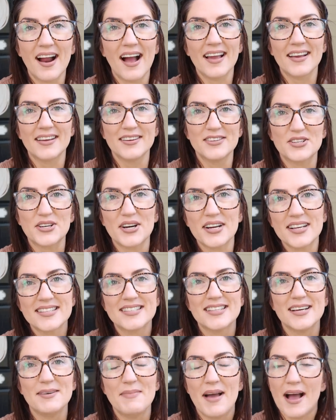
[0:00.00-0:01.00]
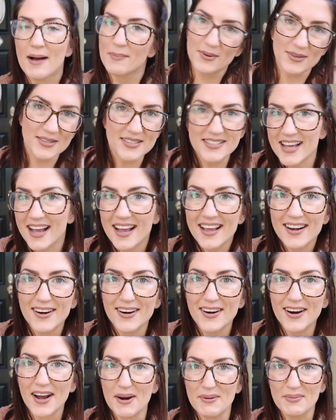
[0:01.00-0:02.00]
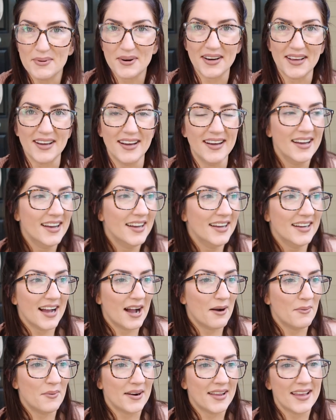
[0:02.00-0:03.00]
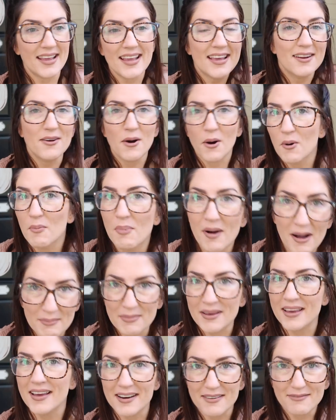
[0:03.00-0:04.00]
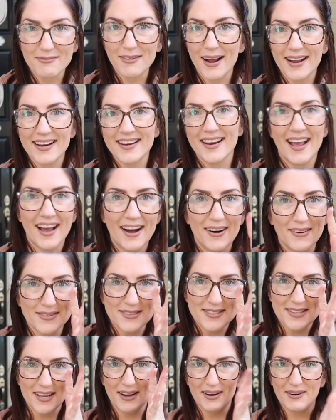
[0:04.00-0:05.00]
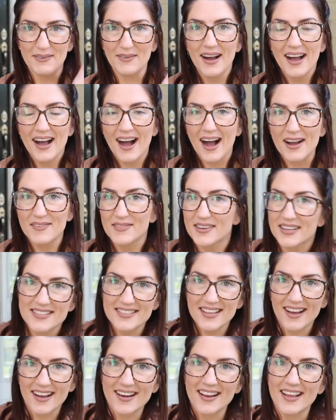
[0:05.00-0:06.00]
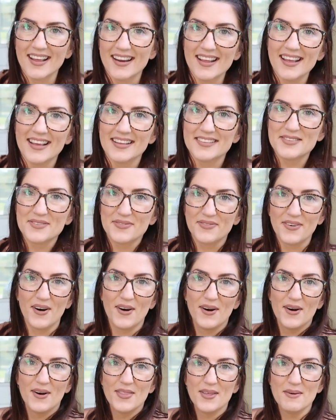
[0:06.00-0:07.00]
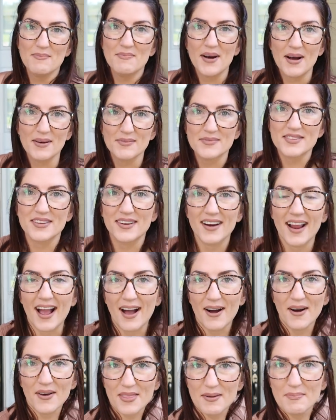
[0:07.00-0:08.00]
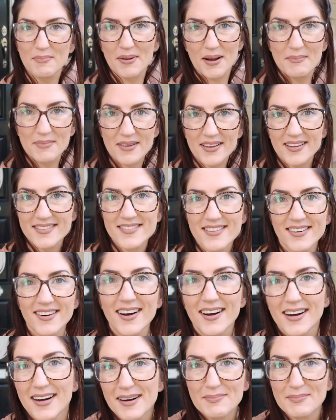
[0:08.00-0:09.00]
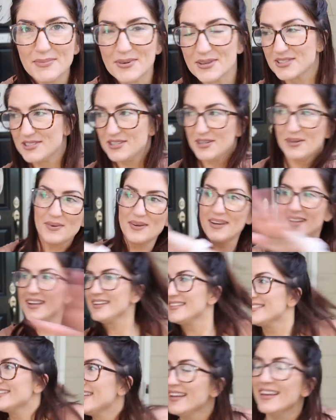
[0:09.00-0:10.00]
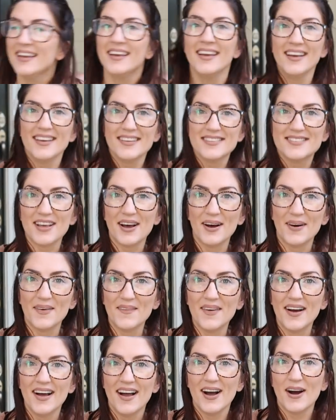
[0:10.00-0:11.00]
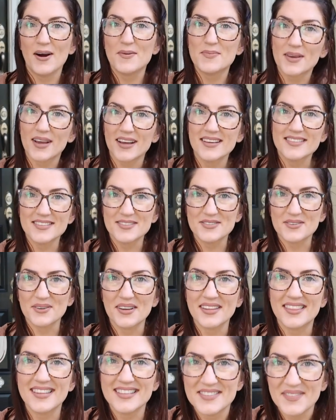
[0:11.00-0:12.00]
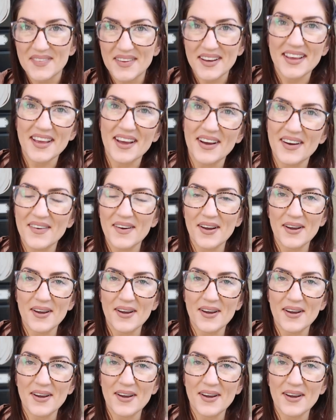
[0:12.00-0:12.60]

I could drink some apple cider. I wanna I wanna eat a whole pumpkin right now. So I'm excited, it's fall, the mums are out, the pumpkins are up, we're doing it. So hope you guys enjoyed this video.